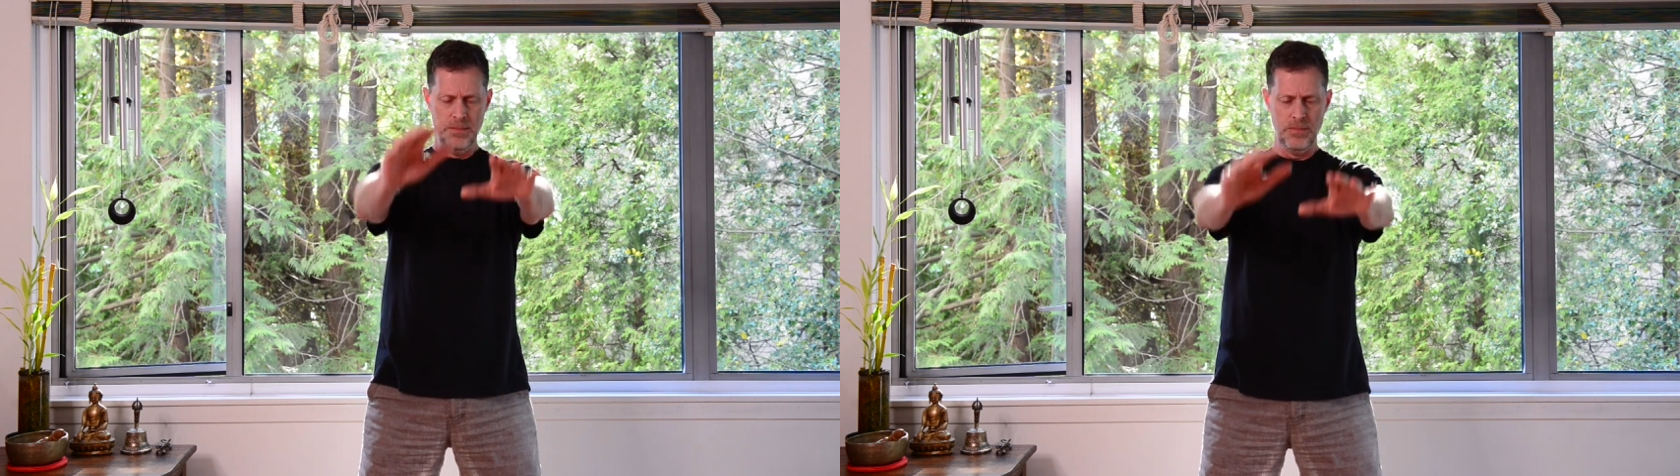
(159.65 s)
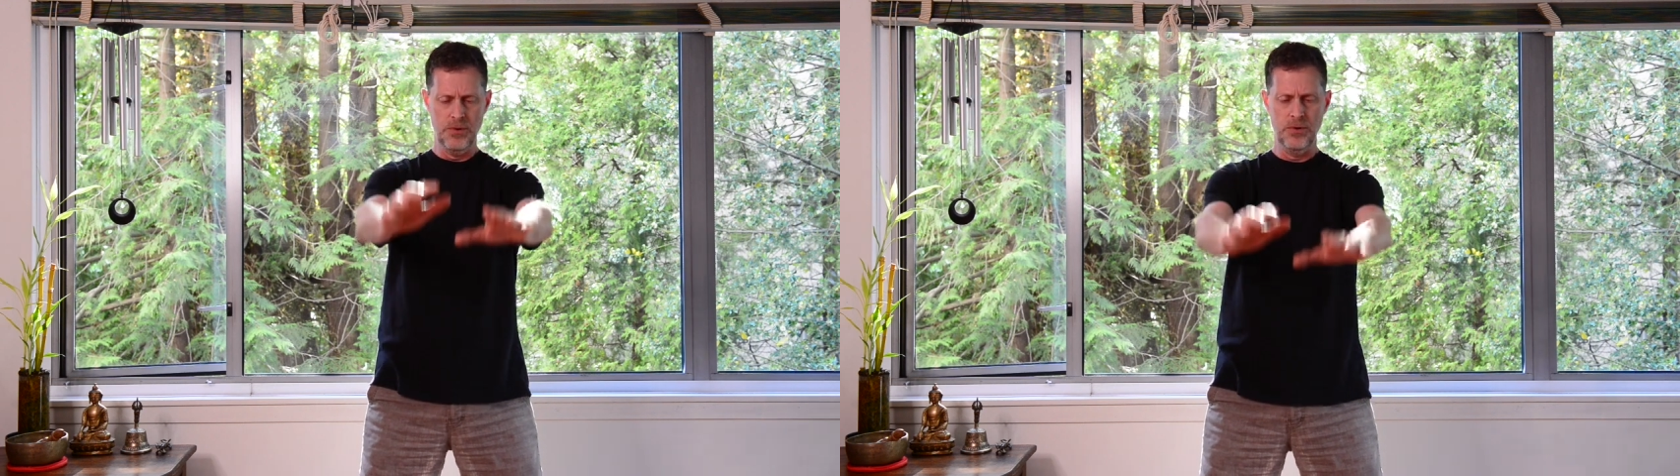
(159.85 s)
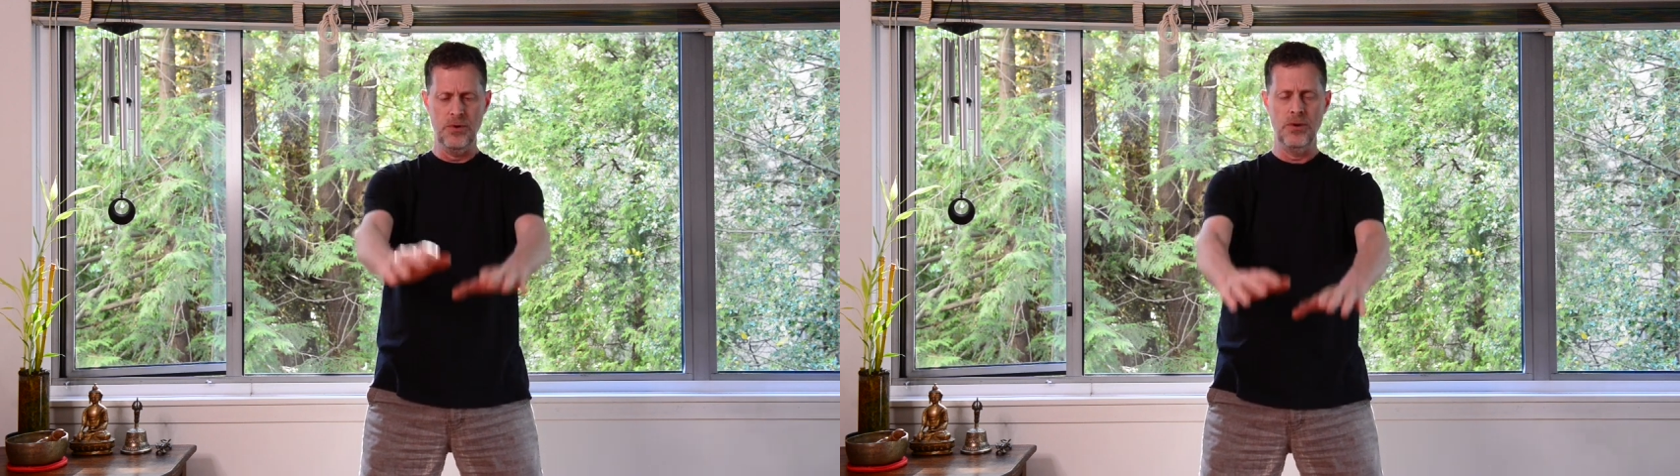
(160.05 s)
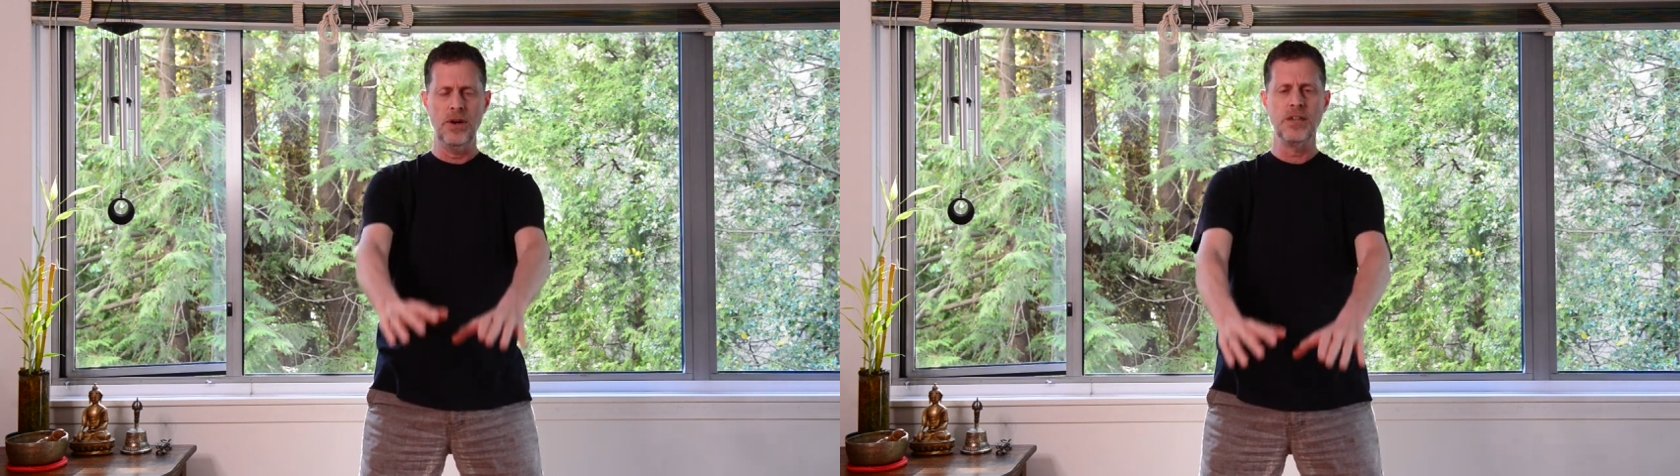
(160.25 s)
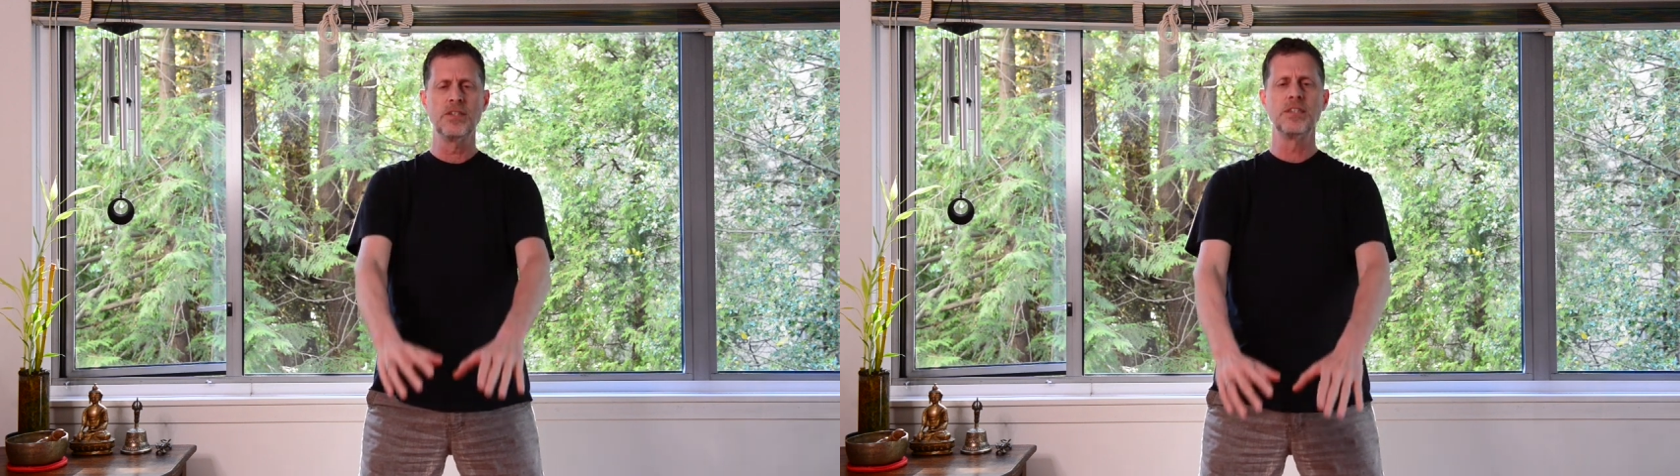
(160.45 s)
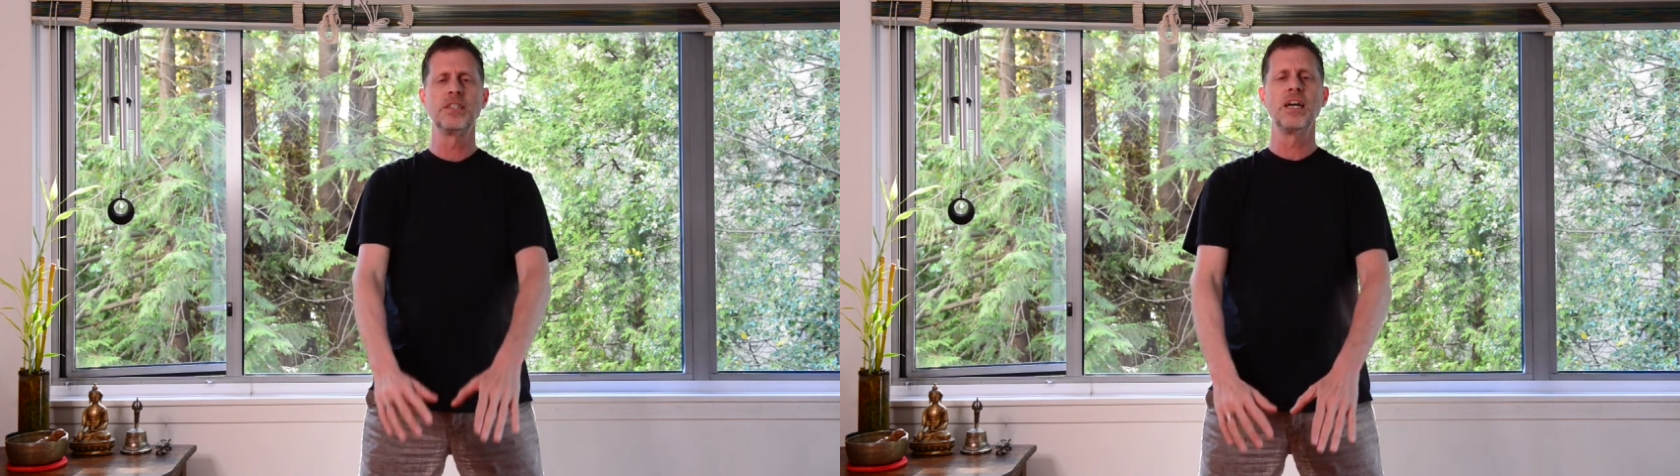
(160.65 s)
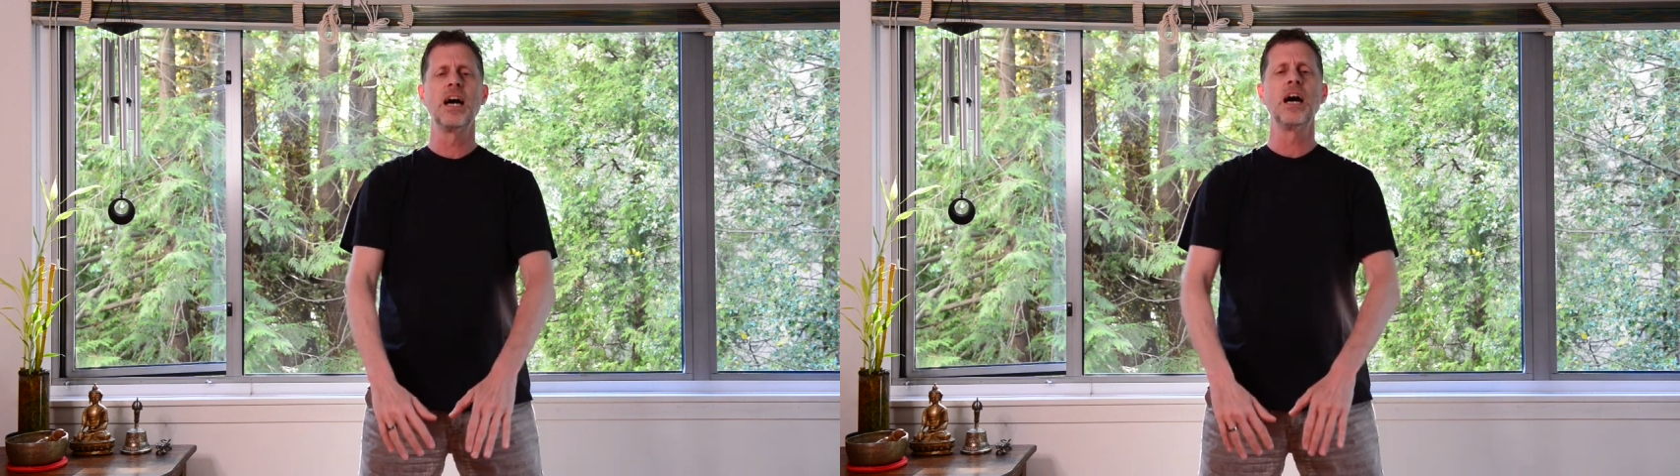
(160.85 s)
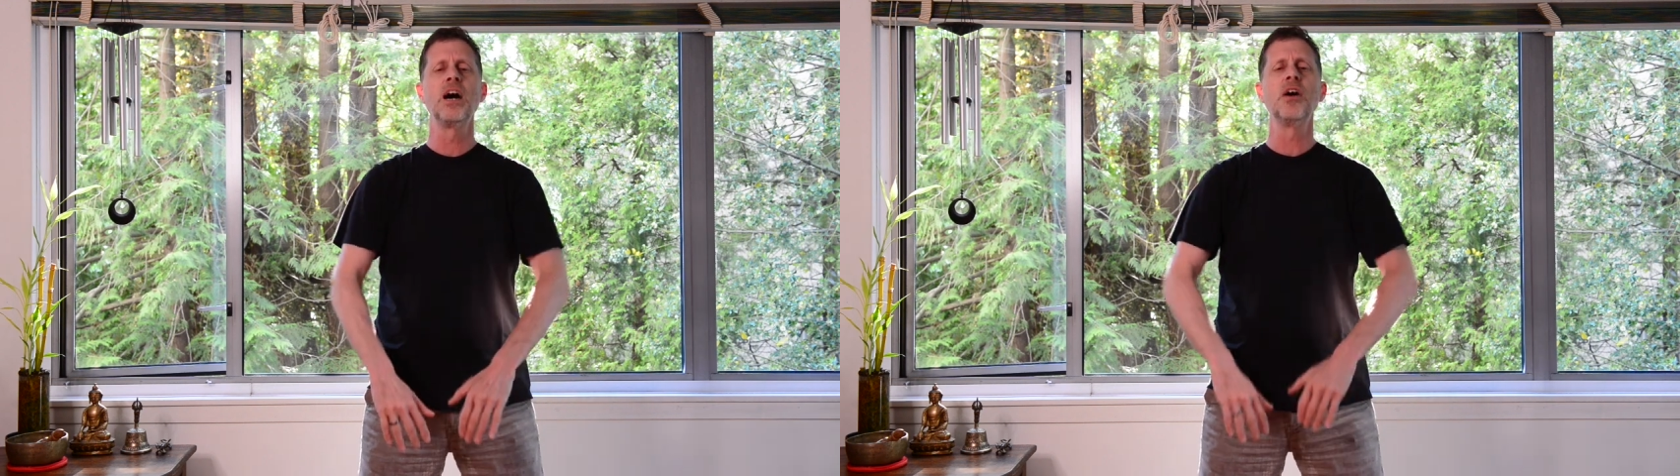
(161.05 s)
press it
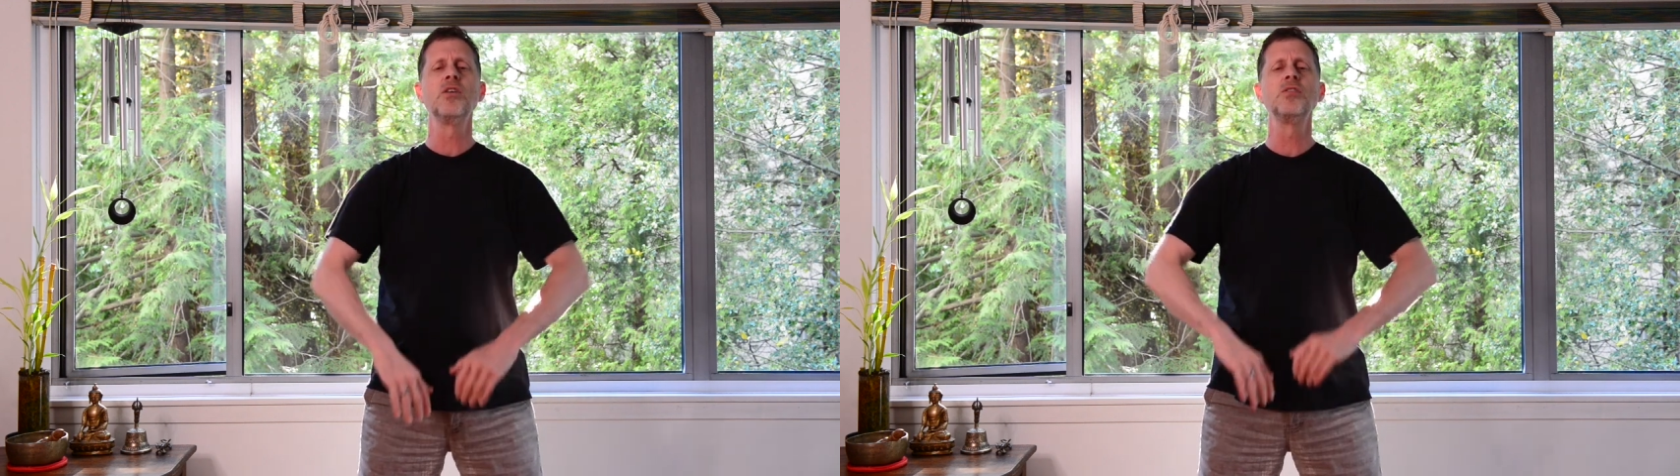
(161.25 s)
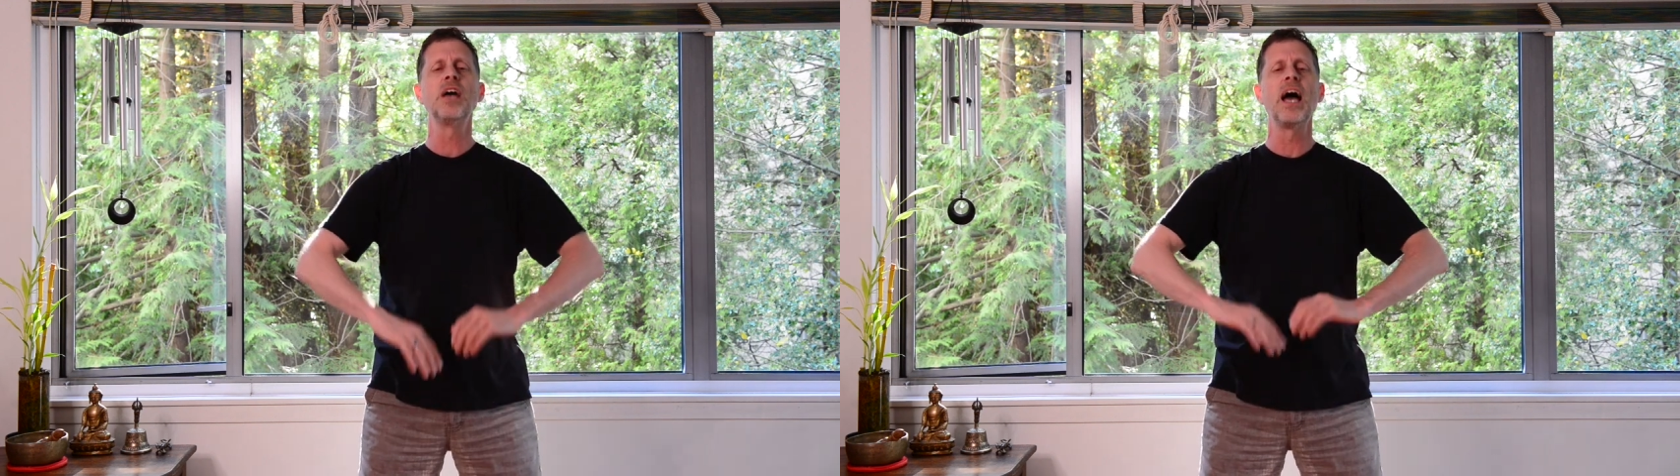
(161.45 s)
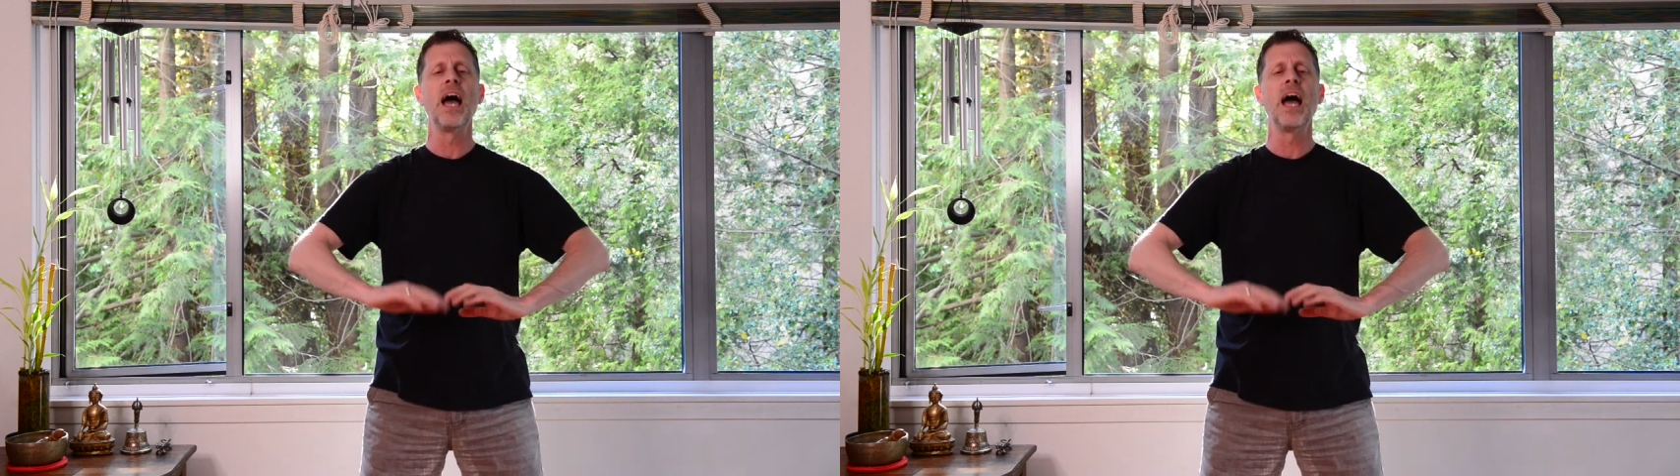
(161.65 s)
down,